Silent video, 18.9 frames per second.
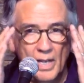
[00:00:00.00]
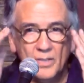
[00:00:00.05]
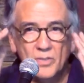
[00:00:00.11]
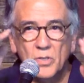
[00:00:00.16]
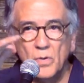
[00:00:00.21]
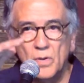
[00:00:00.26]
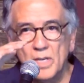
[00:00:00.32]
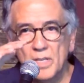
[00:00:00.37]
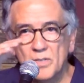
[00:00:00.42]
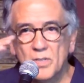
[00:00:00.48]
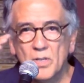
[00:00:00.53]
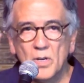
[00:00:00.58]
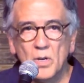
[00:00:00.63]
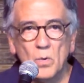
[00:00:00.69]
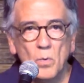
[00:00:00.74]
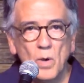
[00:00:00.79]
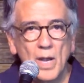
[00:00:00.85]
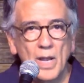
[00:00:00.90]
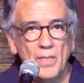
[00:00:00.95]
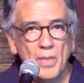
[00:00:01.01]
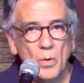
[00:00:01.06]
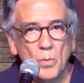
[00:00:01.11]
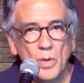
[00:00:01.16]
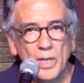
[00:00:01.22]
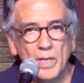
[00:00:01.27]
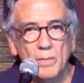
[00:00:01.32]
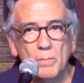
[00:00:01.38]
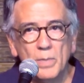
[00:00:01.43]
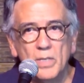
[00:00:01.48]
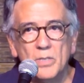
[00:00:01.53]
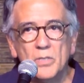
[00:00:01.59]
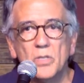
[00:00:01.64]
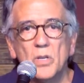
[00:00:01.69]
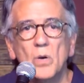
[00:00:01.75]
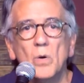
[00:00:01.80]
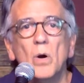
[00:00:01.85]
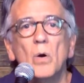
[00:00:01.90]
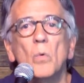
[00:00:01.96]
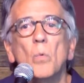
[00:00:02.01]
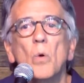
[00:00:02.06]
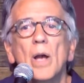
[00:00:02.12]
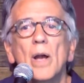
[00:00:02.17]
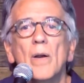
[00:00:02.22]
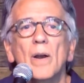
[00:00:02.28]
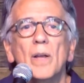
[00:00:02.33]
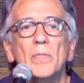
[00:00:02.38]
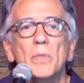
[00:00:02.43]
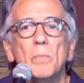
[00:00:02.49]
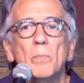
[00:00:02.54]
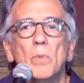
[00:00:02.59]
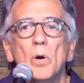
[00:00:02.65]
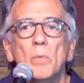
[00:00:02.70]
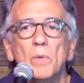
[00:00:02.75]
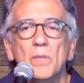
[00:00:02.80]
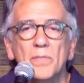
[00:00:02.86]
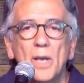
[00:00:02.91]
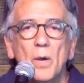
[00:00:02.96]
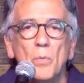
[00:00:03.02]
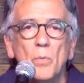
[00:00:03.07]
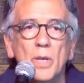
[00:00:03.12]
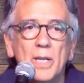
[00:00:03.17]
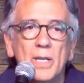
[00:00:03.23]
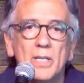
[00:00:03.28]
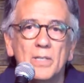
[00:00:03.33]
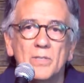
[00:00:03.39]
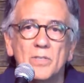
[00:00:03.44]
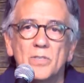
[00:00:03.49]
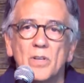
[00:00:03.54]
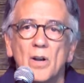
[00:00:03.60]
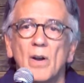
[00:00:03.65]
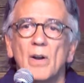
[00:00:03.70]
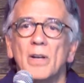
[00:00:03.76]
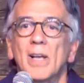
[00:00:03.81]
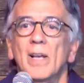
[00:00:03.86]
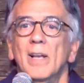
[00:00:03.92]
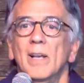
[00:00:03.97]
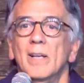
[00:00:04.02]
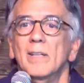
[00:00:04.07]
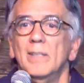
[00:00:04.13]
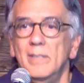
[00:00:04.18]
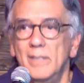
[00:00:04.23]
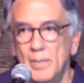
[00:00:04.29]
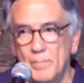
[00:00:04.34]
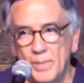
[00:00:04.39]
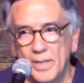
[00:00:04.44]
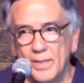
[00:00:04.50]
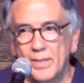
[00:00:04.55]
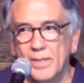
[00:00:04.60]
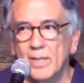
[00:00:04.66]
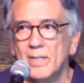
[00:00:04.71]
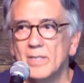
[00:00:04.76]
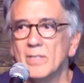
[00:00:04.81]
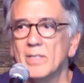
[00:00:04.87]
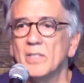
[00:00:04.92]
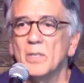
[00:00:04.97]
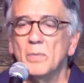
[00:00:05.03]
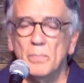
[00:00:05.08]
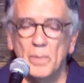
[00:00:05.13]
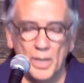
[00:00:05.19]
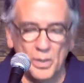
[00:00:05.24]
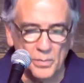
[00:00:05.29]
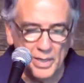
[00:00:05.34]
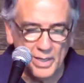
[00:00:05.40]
And so is there a way that we can be so aware at the moment that we can start nipping things in the bud?